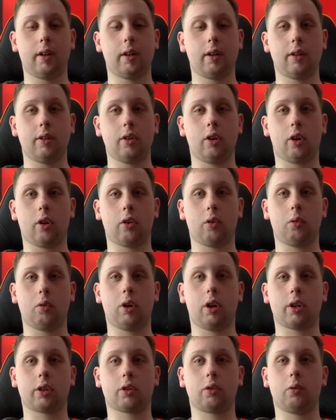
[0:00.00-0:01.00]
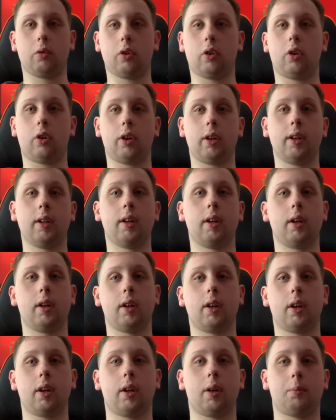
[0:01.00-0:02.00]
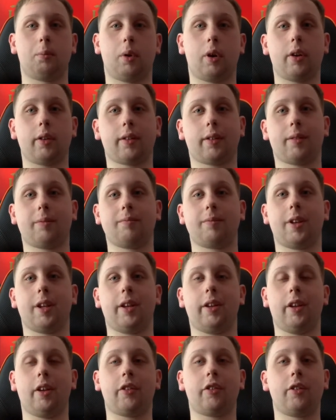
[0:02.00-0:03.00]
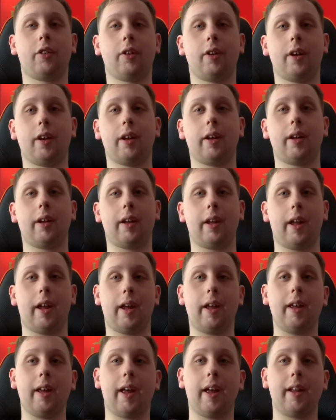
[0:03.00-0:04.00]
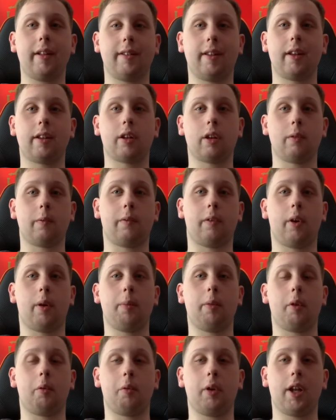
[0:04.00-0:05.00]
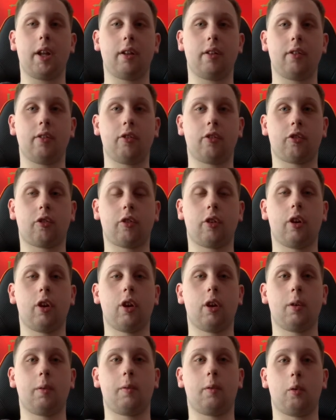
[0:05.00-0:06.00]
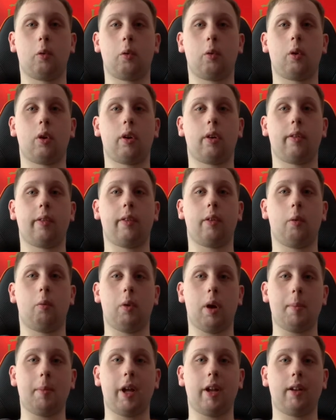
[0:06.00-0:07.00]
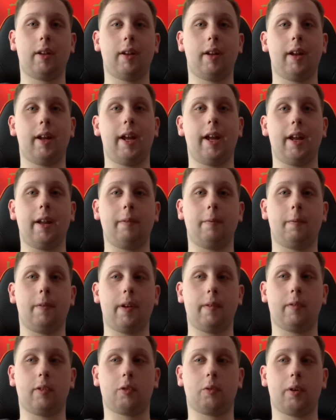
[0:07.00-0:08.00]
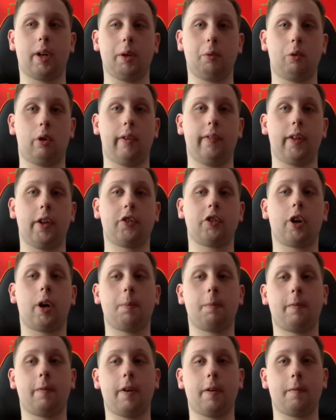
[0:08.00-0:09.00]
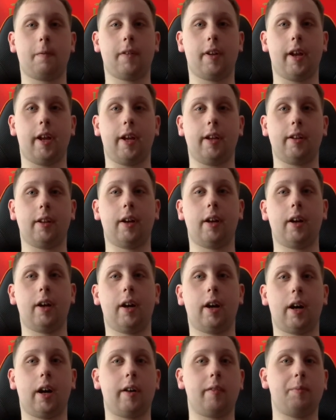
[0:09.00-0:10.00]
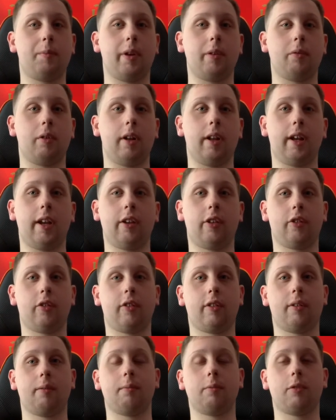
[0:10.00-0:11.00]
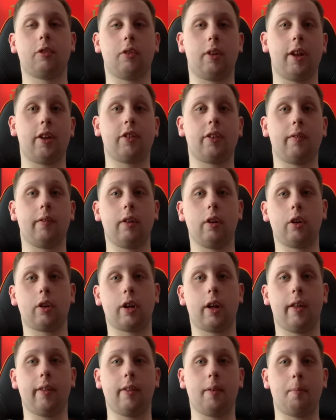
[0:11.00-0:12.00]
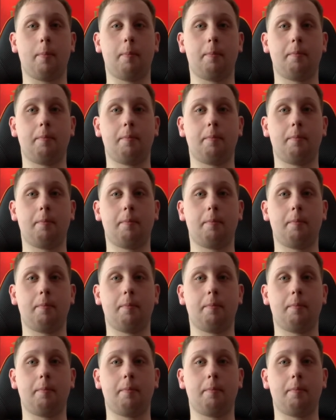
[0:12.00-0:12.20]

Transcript: not a whole lot going on. But yesterday, EA did confirm the ratings for the women in FIFA 21. The top 15 have been released, so let's have a look at them.